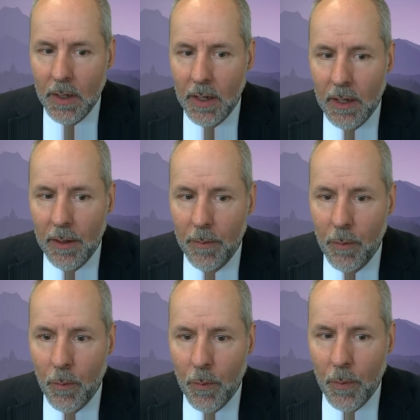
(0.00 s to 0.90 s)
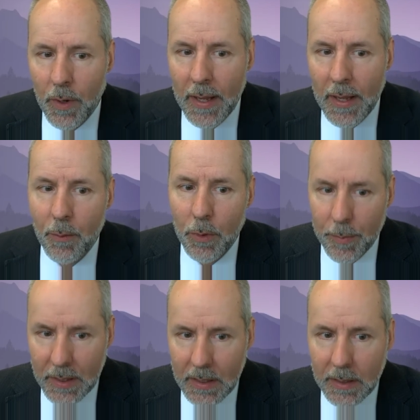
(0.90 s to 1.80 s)
And we'll
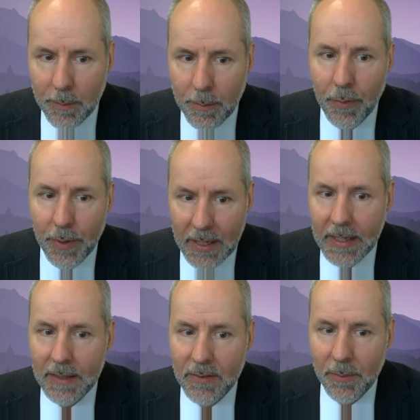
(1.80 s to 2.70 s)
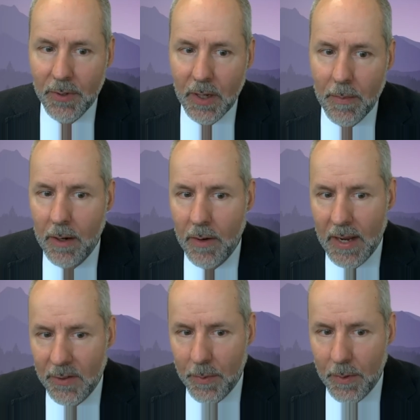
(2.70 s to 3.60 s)
be bringing in subject matter
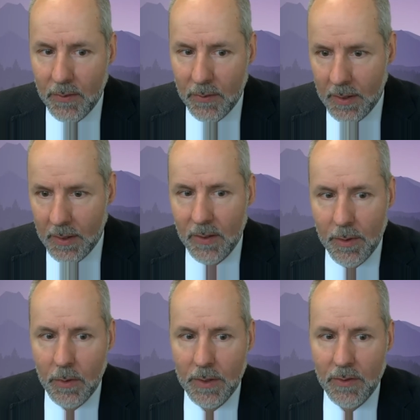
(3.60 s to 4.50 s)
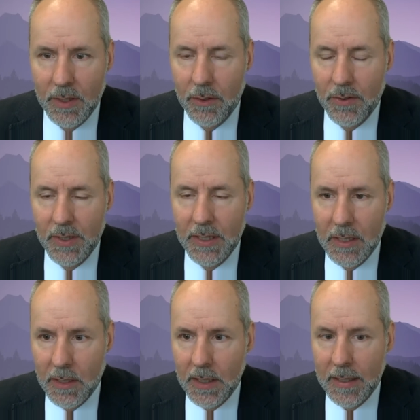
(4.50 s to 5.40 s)
experts like some of the ones that you're
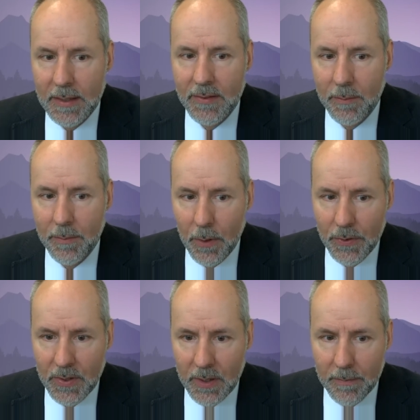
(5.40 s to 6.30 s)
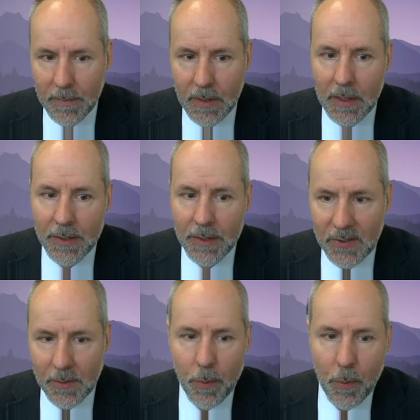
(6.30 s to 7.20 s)
seeing at the symposium to
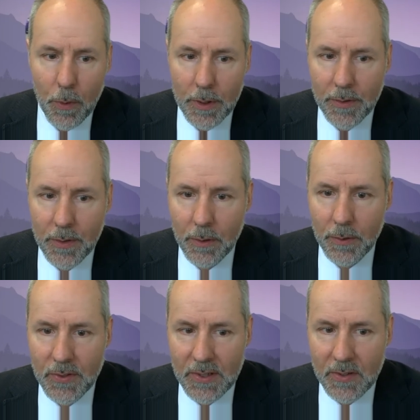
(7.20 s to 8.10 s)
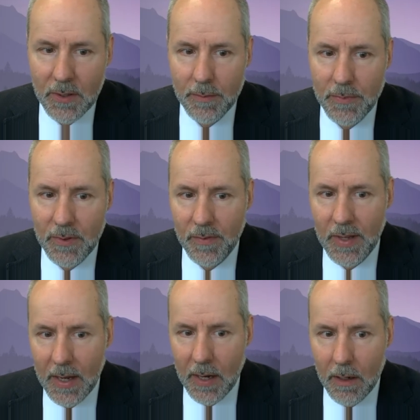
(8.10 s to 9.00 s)
support those systems of
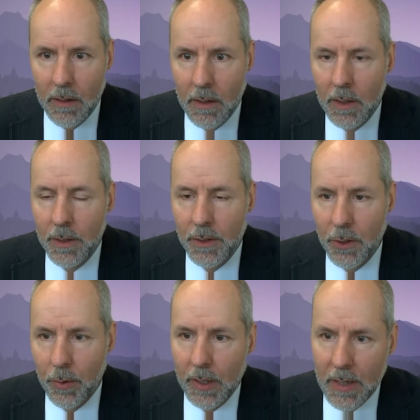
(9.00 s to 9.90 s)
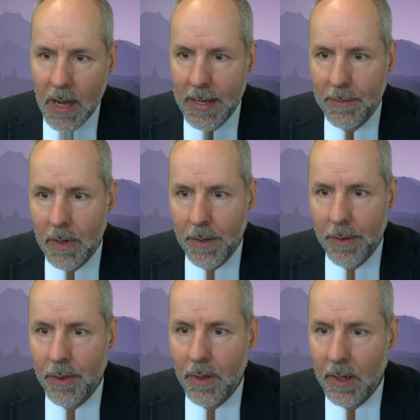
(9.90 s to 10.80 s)
care, doing a
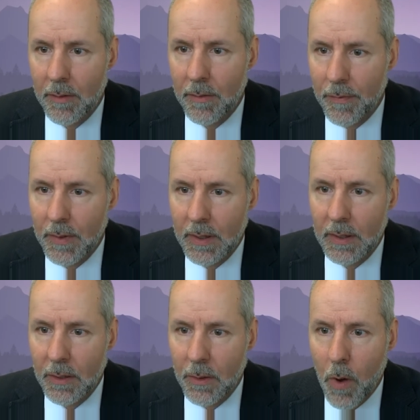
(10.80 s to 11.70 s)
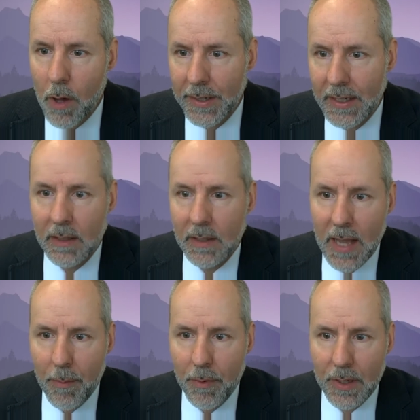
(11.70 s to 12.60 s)
9-month kind of quality
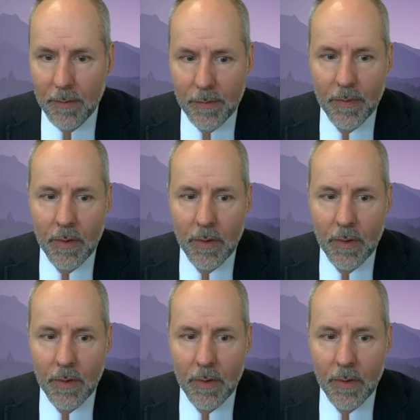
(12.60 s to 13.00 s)
collaborative